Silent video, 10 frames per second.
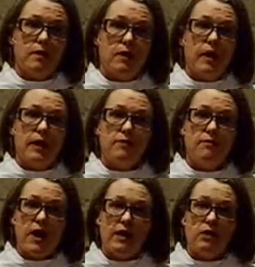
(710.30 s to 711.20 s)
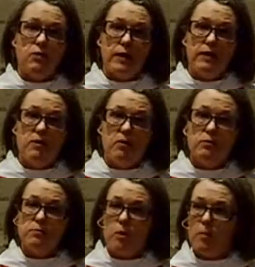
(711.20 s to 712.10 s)
I invite you in
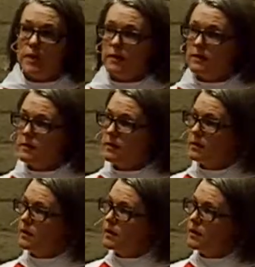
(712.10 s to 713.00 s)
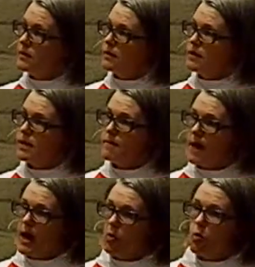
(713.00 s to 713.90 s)
those moments to think
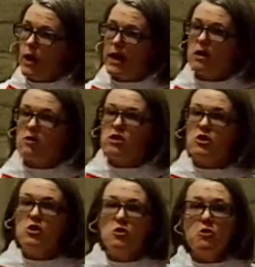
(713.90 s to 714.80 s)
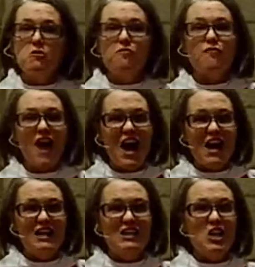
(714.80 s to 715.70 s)
about, where do you
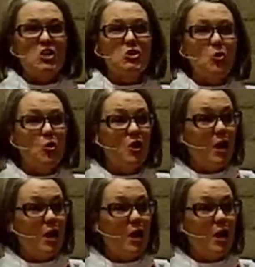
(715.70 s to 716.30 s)
find your